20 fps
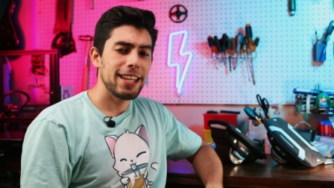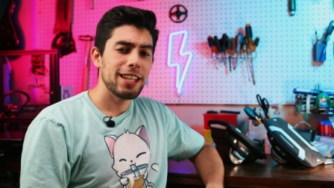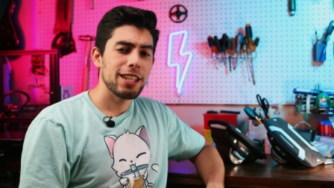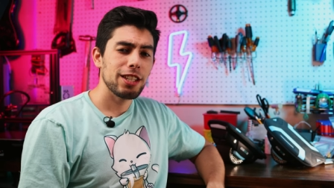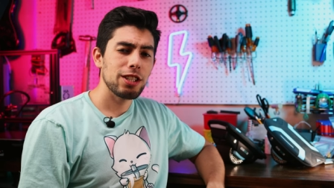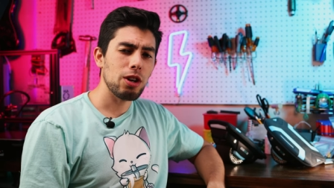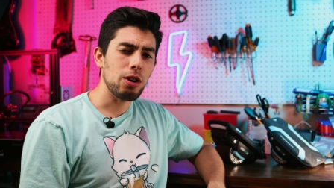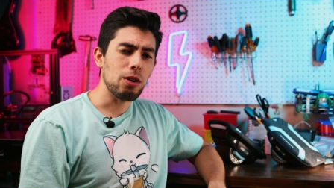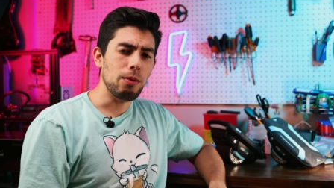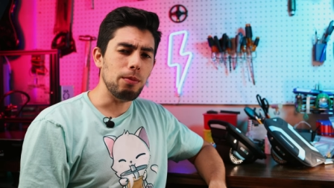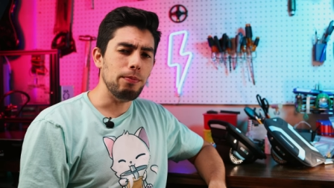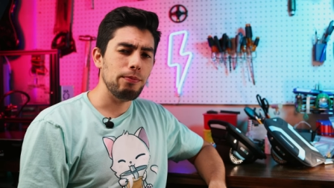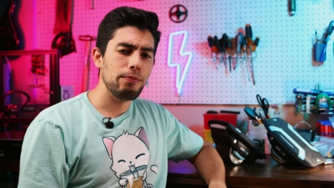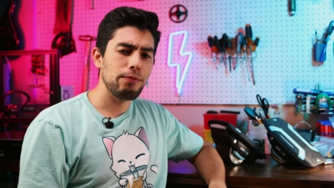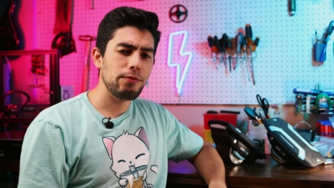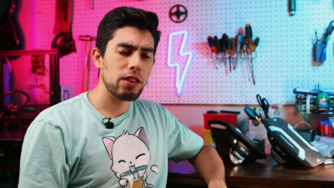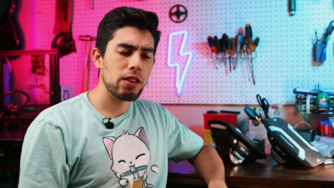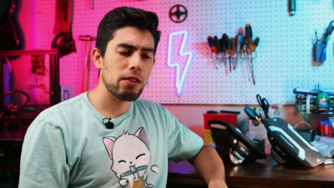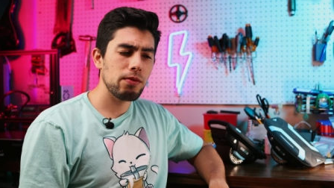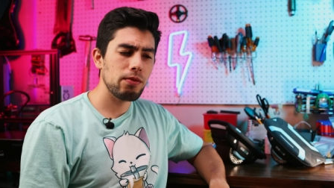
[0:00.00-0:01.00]
So
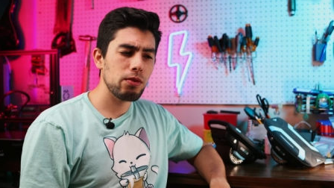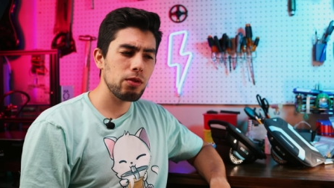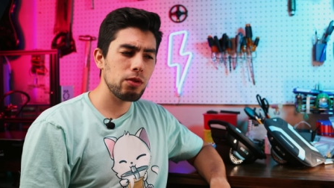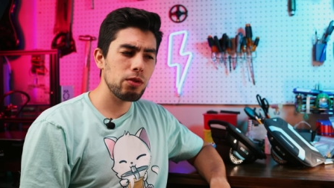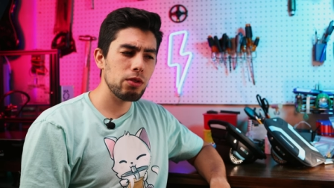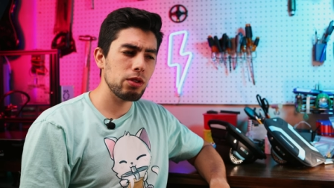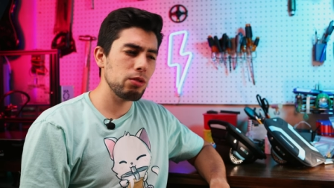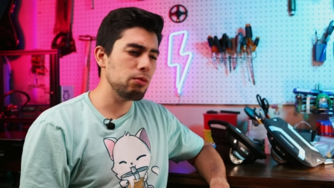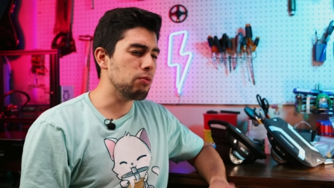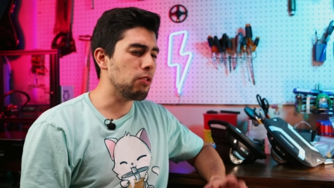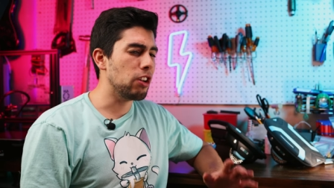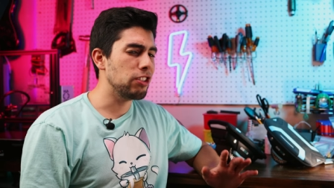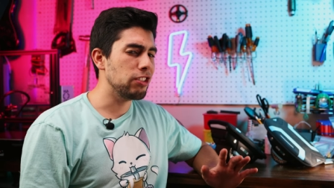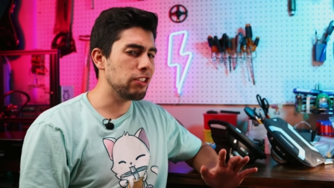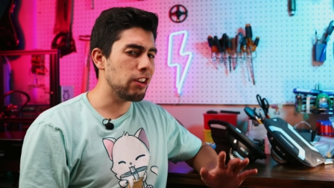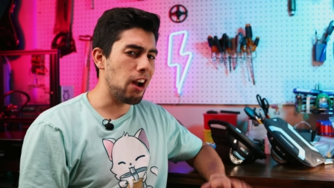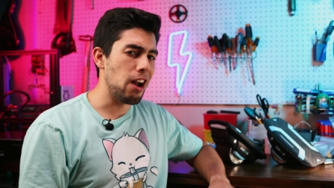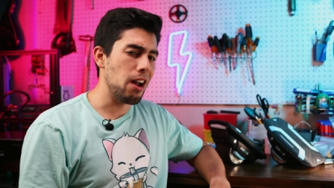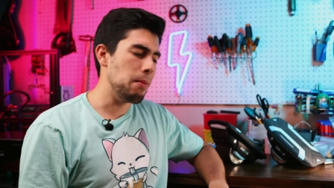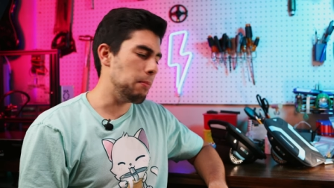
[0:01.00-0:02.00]
for the
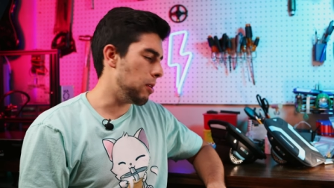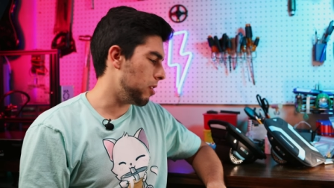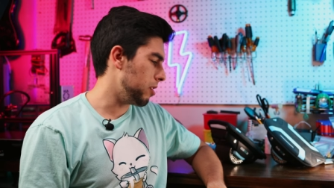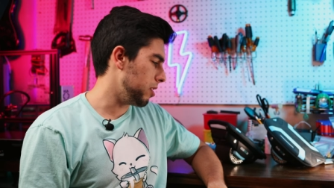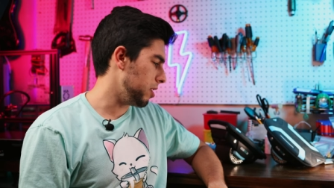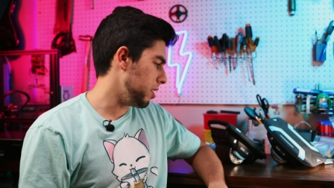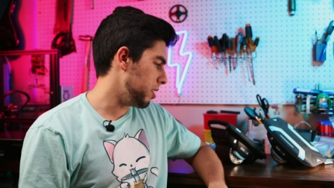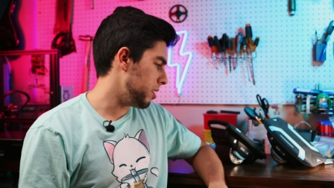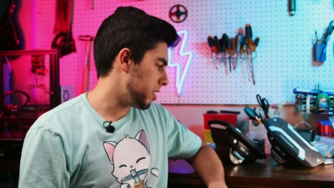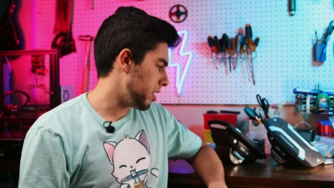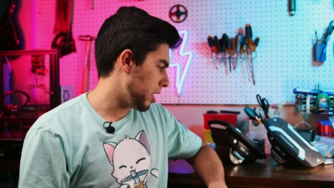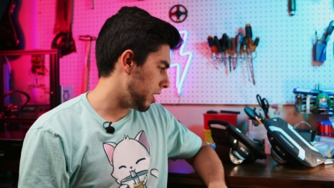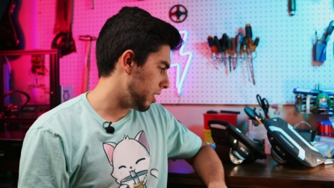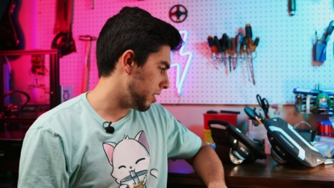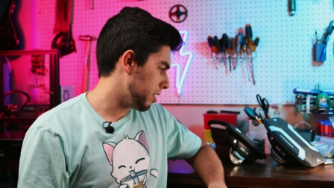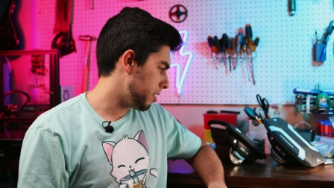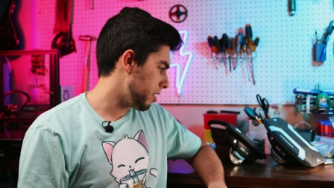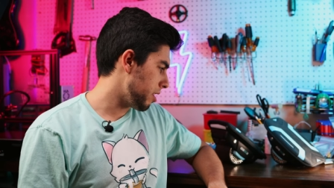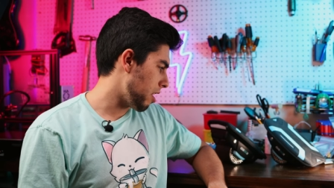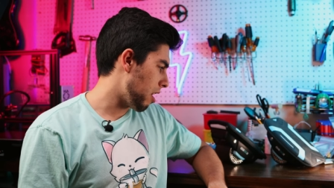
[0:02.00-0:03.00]
runtime on these
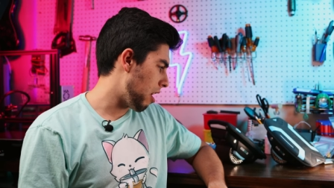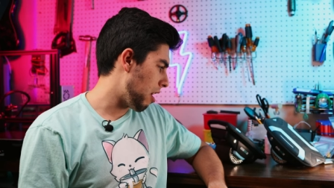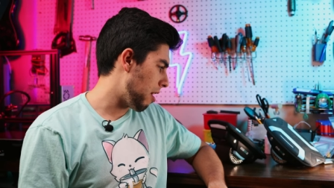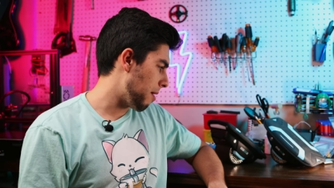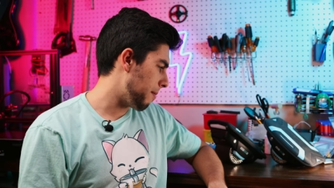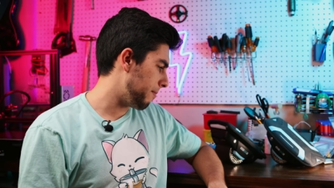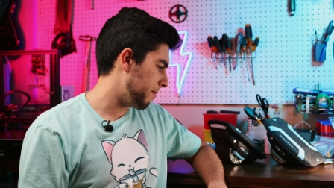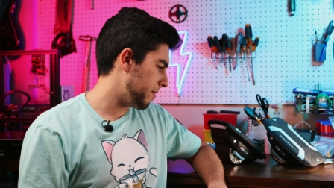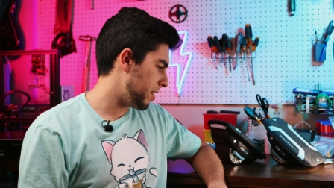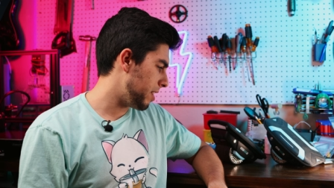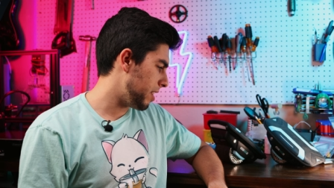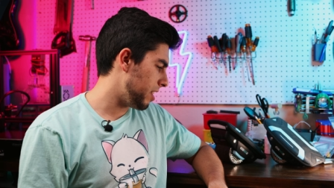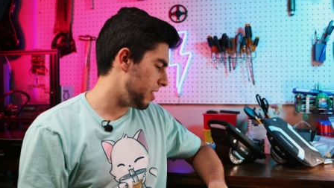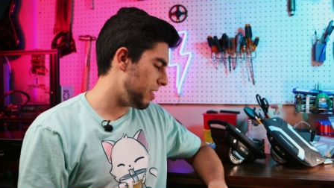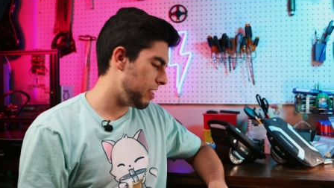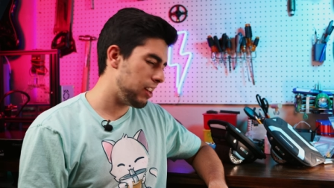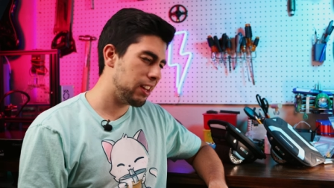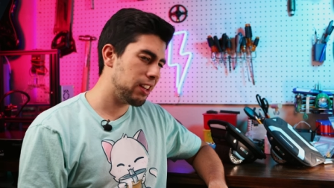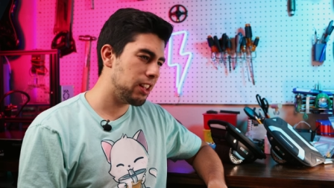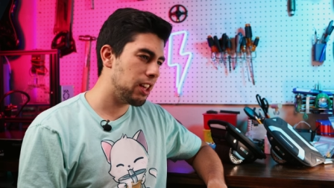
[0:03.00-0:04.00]
things, um,
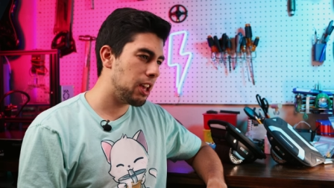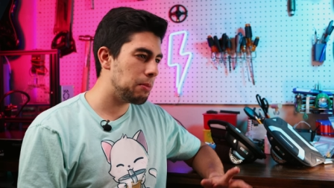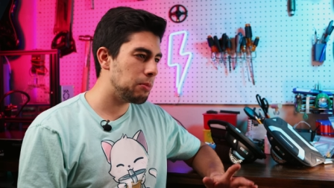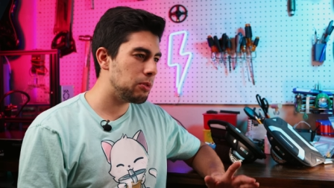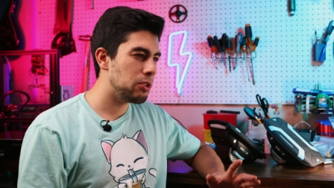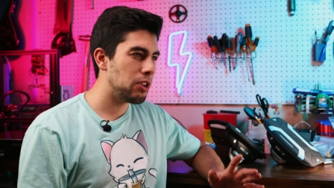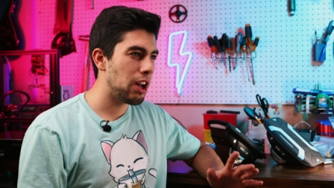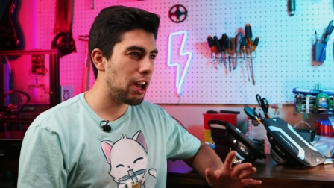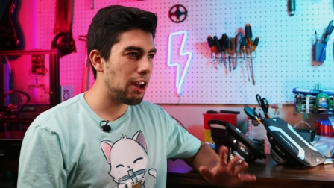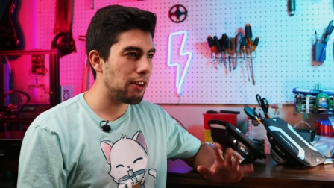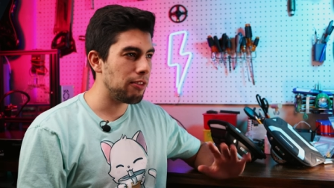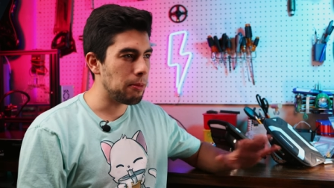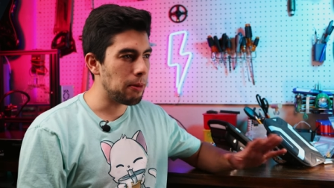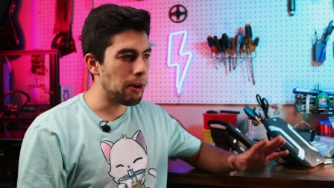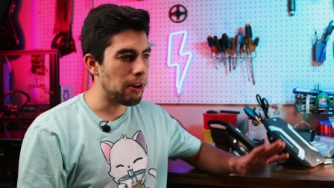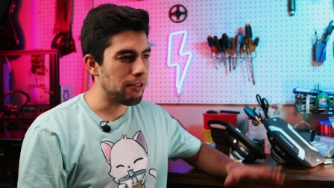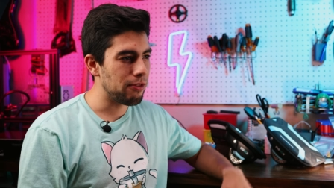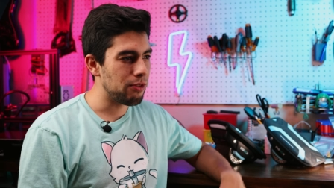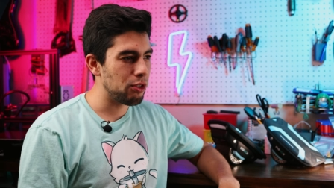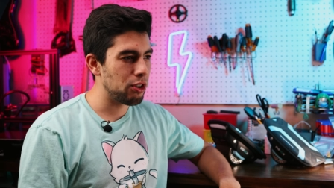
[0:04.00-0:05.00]
they claim to have
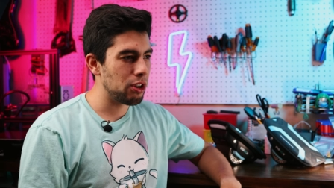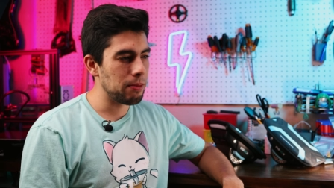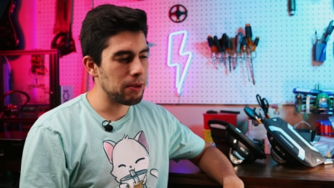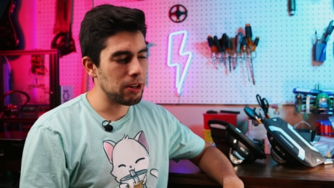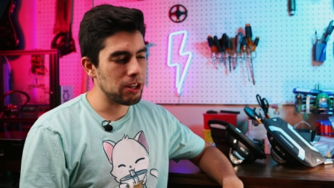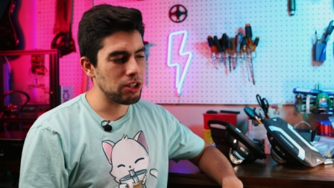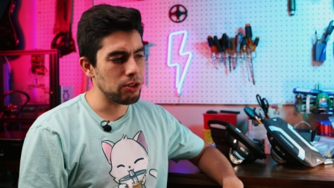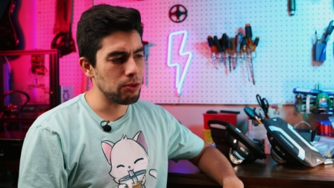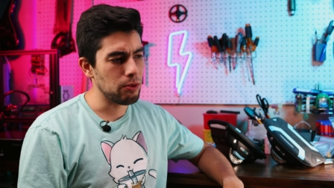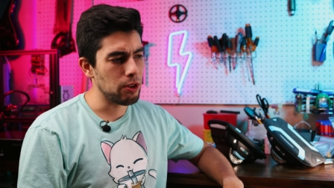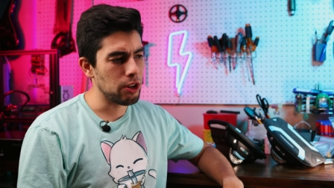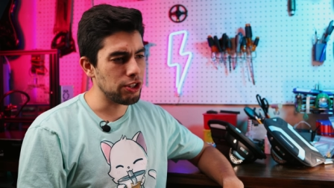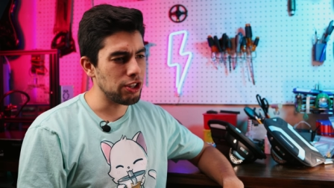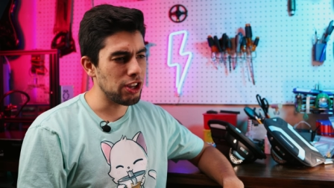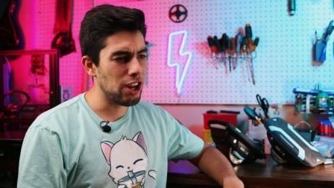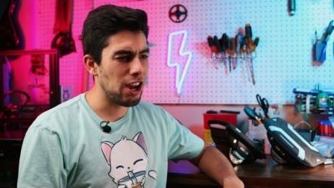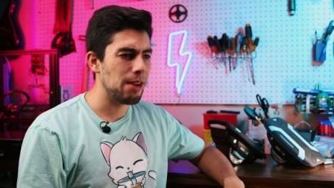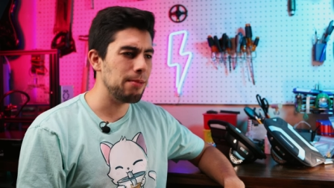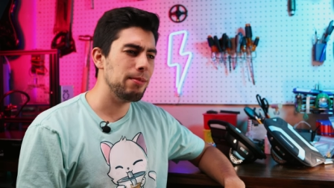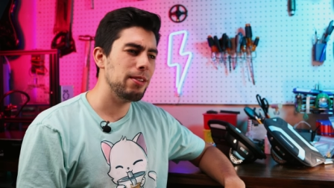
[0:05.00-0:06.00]
about 40 minutes of
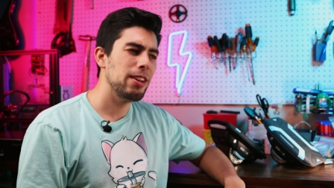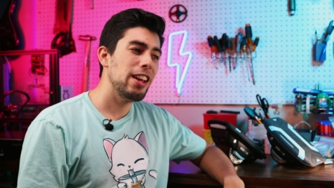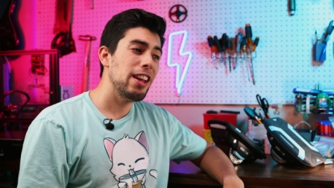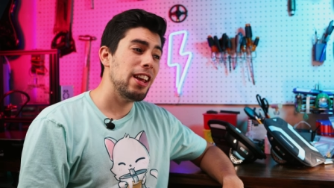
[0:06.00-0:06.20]
runtime.